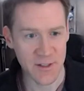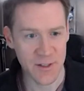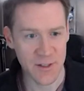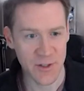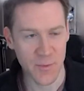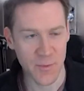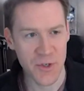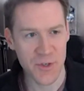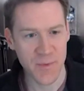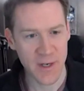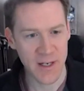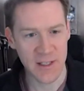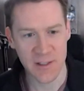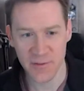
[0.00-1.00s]
Yes.
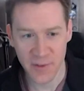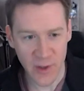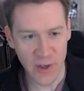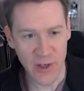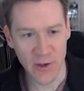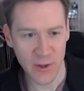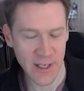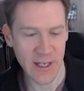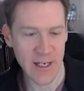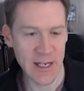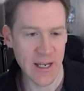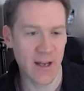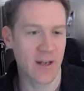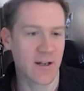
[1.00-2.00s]
So merge mining is a very
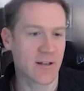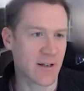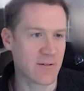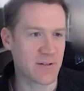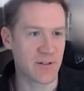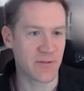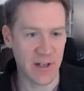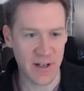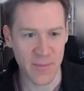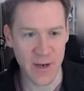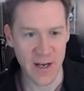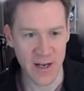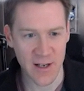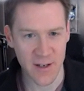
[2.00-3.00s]
old idea that
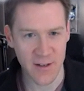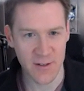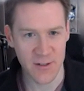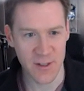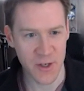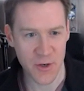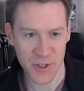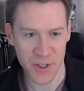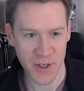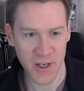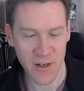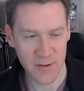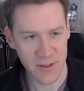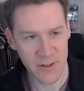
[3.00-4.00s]
was invented by
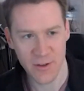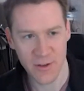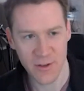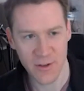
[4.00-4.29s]
Satoshi.